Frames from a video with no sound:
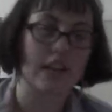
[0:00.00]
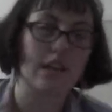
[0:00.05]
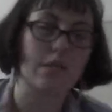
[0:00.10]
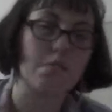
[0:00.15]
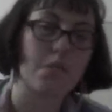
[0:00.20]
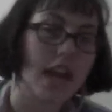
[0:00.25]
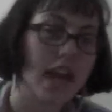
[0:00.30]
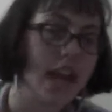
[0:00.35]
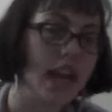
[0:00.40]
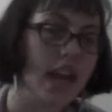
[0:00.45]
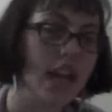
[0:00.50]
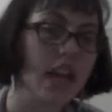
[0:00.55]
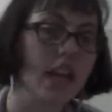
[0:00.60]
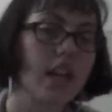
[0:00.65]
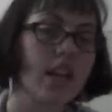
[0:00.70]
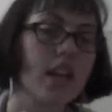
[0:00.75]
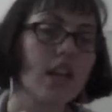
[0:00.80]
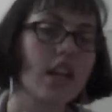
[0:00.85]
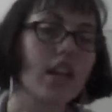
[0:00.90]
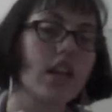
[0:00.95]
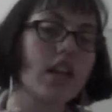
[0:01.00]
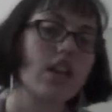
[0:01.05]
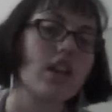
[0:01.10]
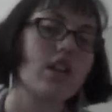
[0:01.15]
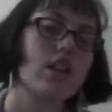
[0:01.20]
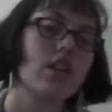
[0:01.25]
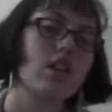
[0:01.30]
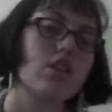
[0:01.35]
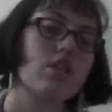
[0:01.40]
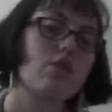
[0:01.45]
and in pain.
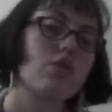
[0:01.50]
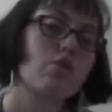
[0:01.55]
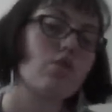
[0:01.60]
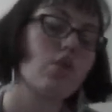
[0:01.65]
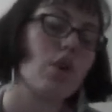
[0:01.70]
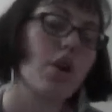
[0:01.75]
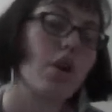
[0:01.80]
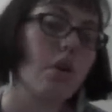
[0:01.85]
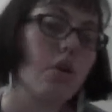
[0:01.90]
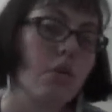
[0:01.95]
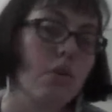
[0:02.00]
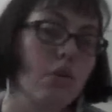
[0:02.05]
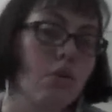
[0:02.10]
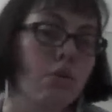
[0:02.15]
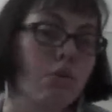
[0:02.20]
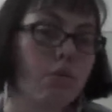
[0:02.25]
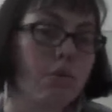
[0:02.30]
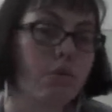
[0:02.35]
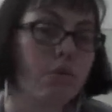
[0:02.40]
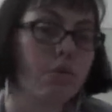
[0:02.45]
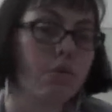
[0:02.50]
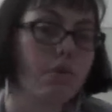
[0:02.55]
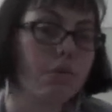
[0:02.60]
So,